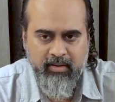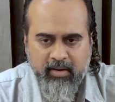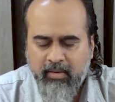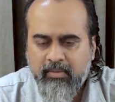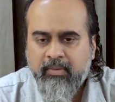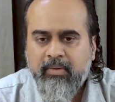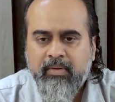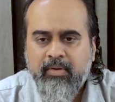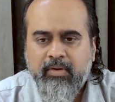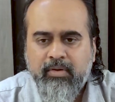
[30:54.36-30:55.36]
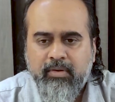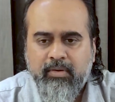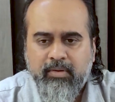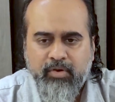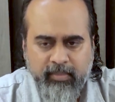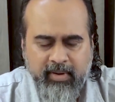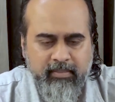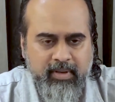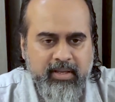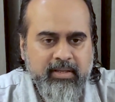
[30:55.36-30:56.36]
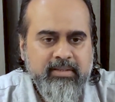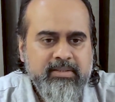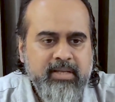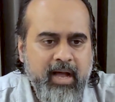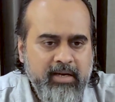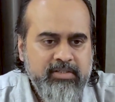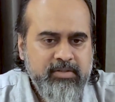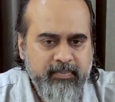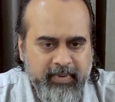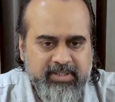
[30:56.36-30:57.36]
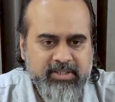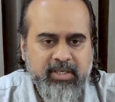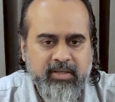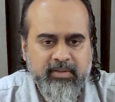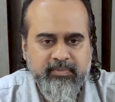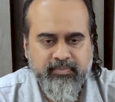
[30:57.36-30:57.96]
Now, human beings are special